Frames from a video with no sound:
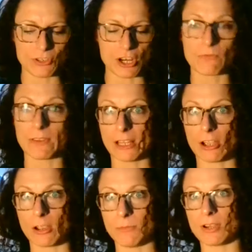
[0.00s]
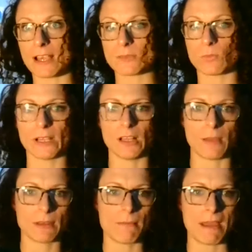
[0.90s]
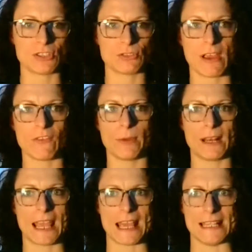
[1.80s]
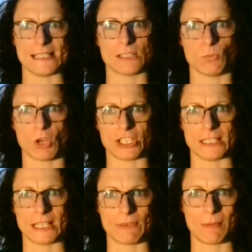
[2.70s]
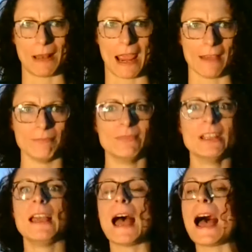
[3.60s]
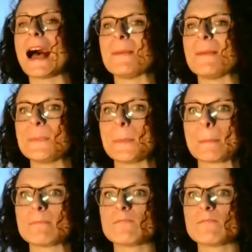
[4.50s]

which I really hope you guys will, I'm going to make sure everybody is watching the replay. Um,